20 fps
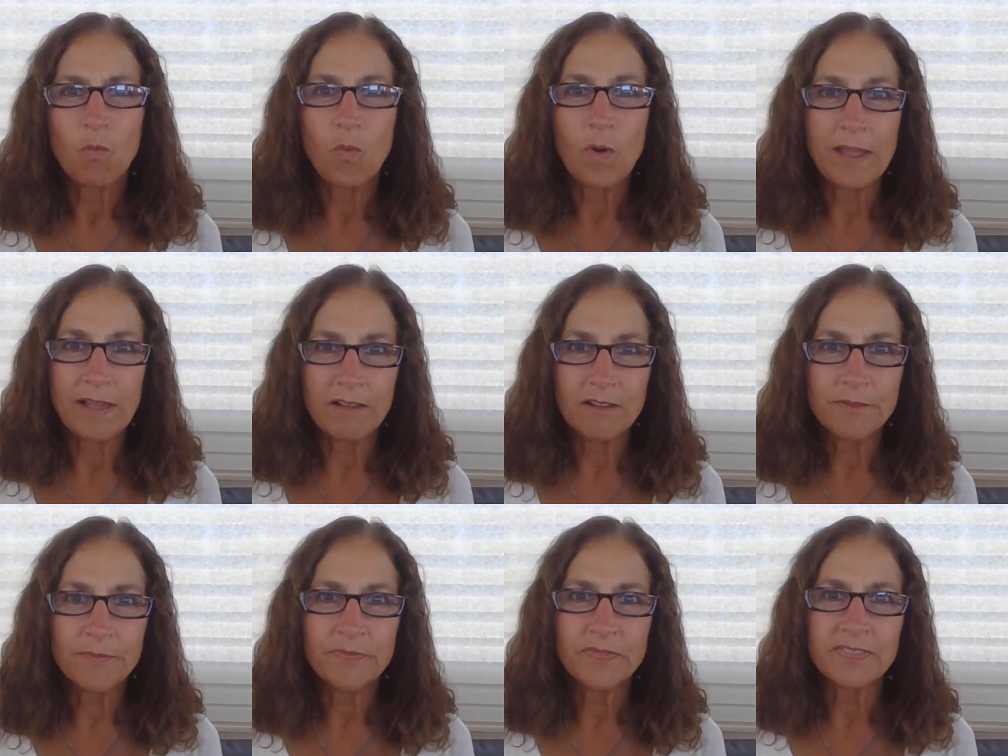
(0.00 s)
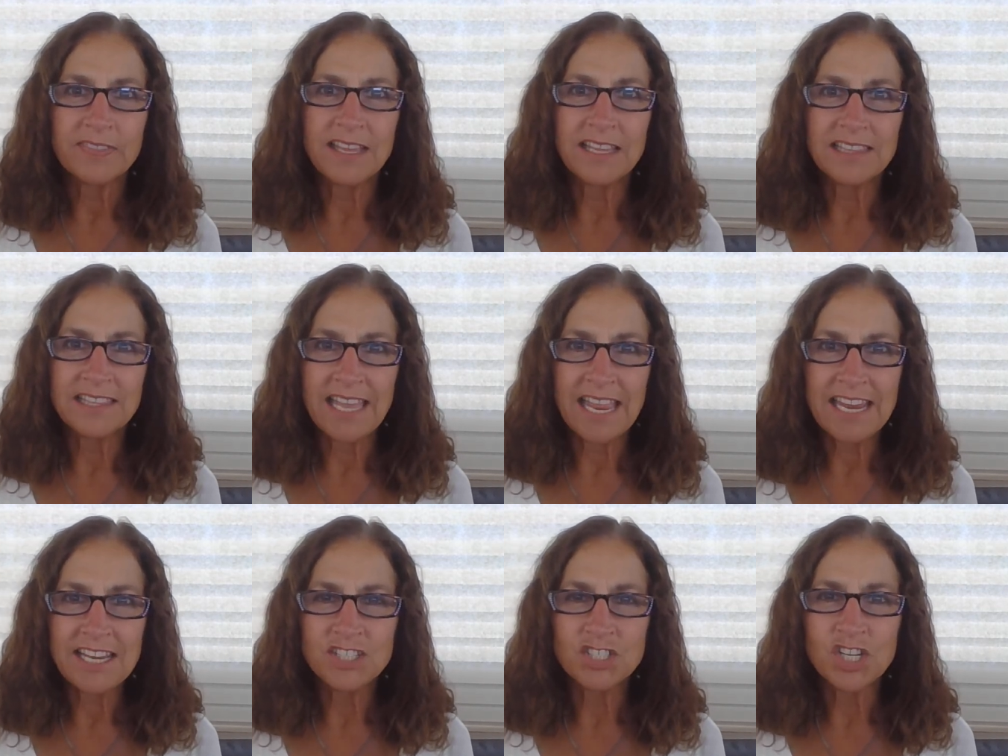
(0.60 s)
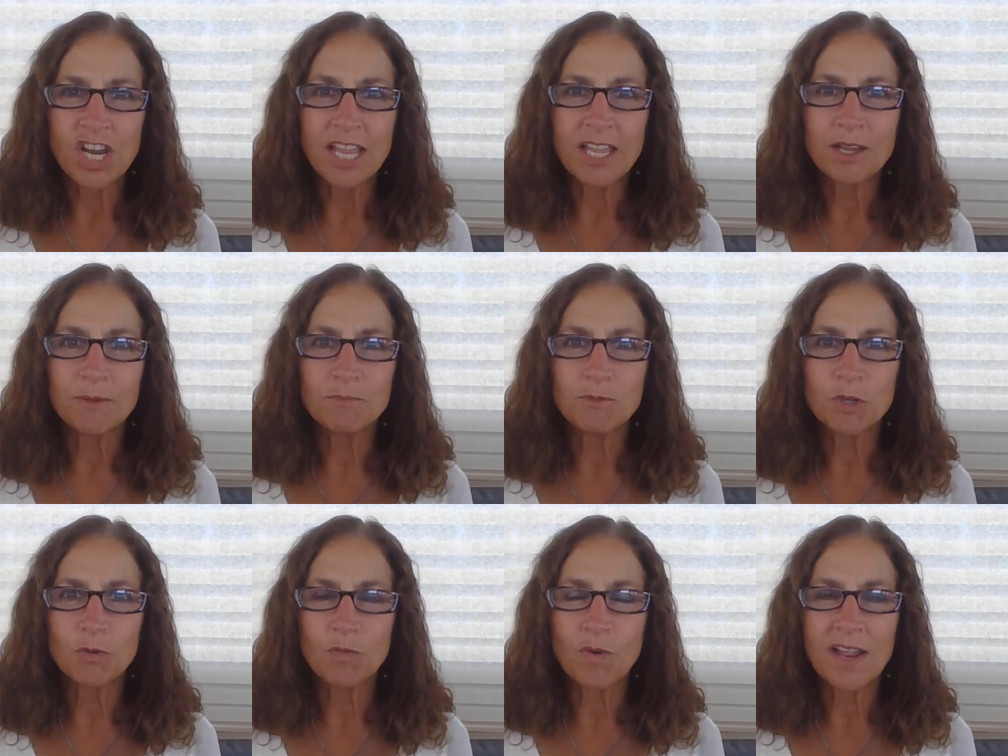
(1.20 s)
well, they laid
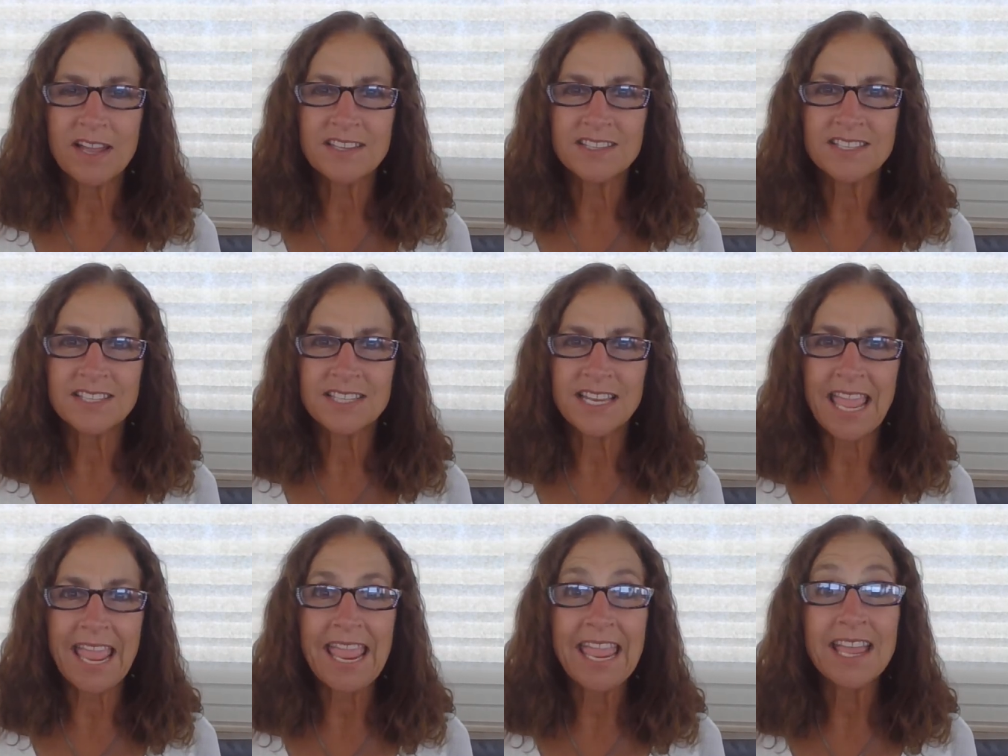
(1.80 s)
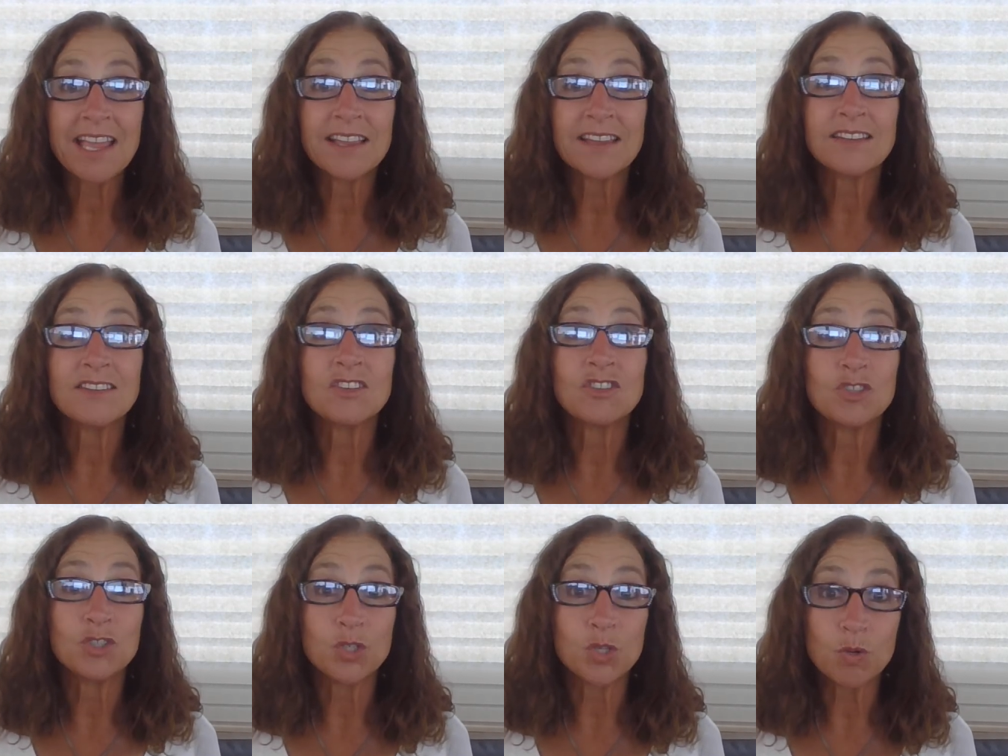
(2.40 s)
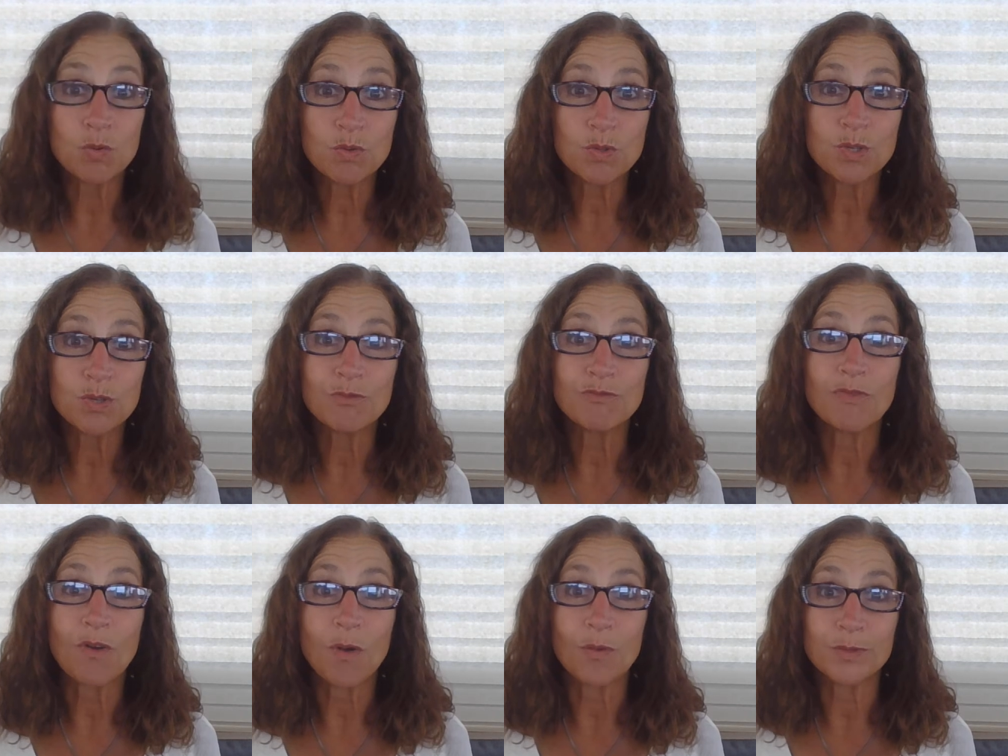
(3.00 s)
Jacob to rest and
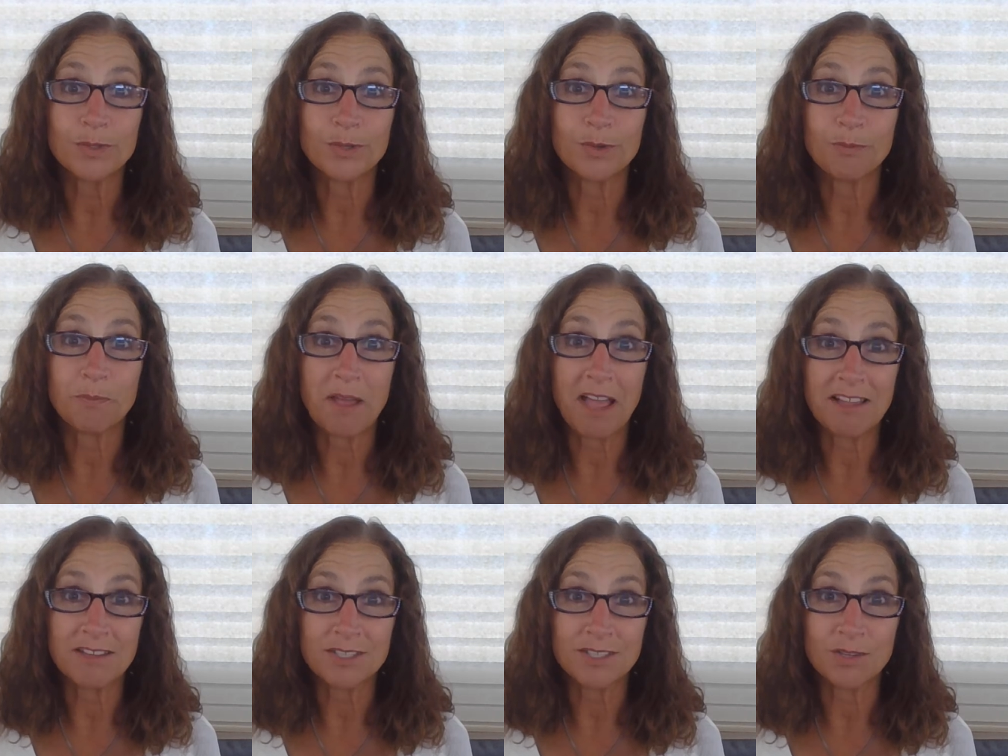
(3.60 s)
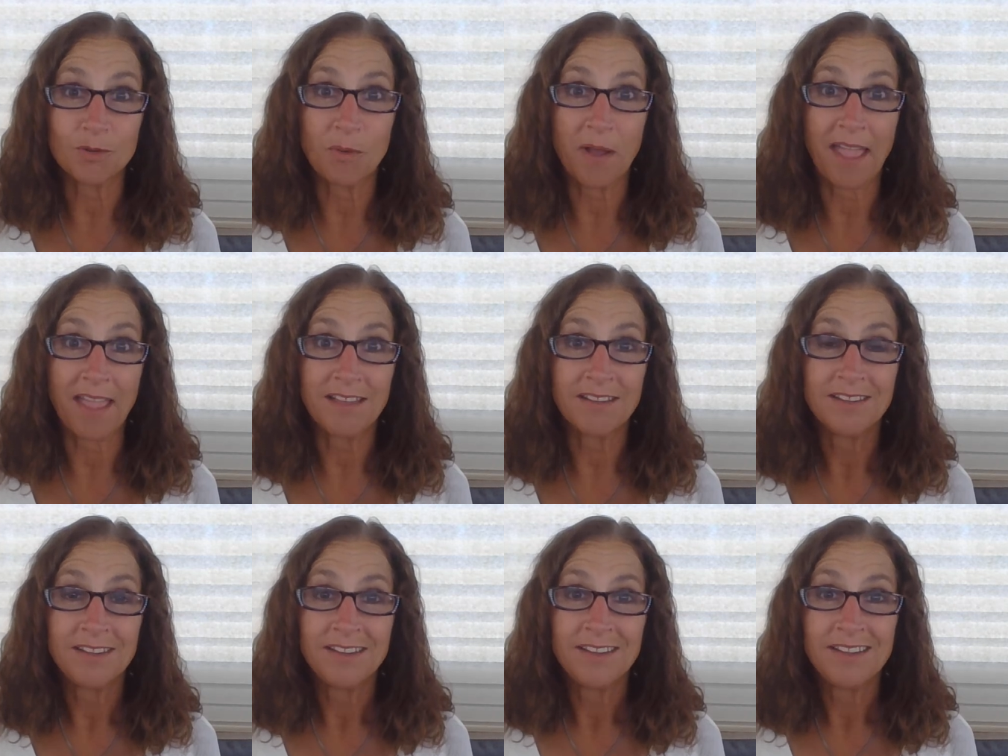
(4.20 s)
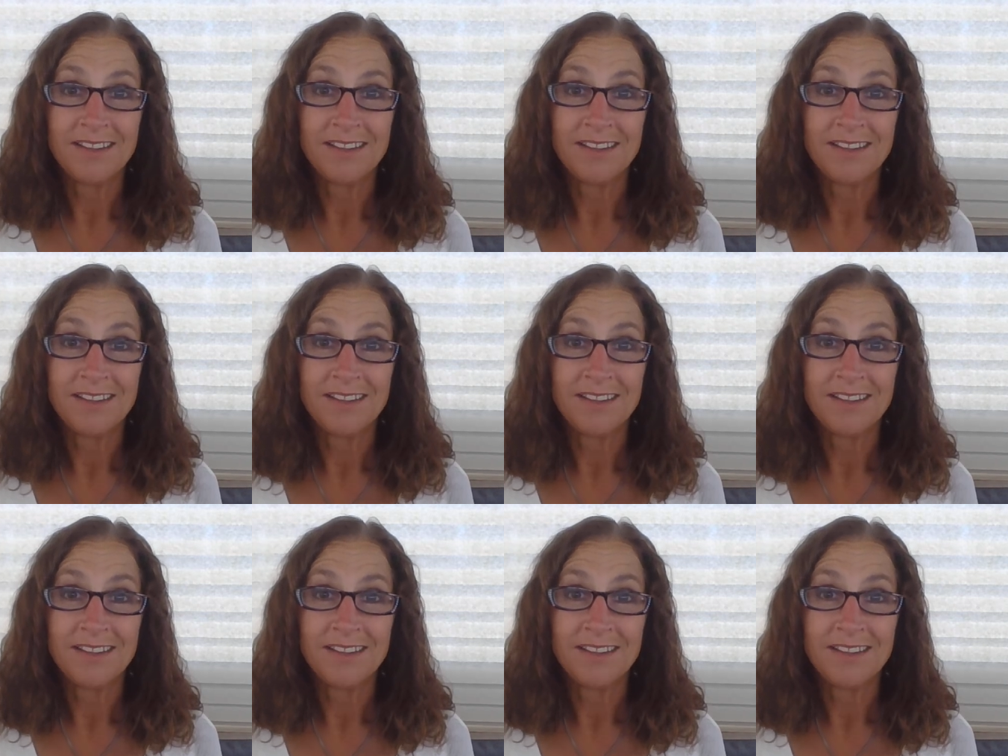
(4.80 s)
Joseph also passed away.